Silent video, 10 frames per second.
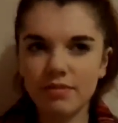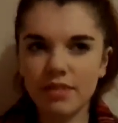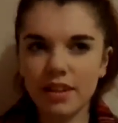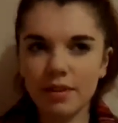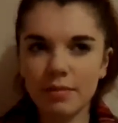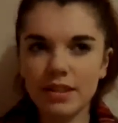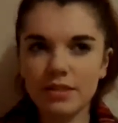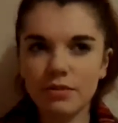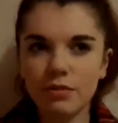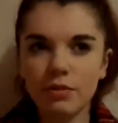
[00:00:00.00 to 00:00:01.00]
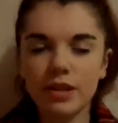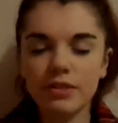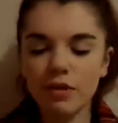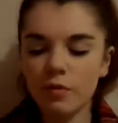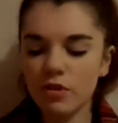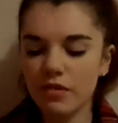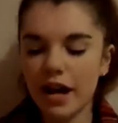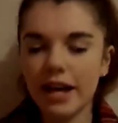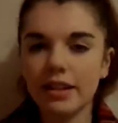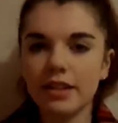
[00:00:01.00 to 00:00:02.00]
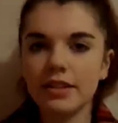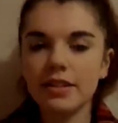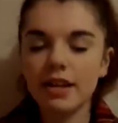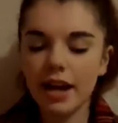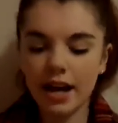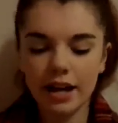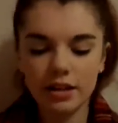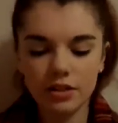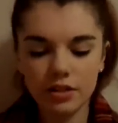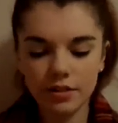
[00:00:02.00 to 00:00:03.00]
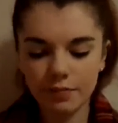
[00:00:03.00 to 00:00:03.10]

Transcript: it's from River Island, and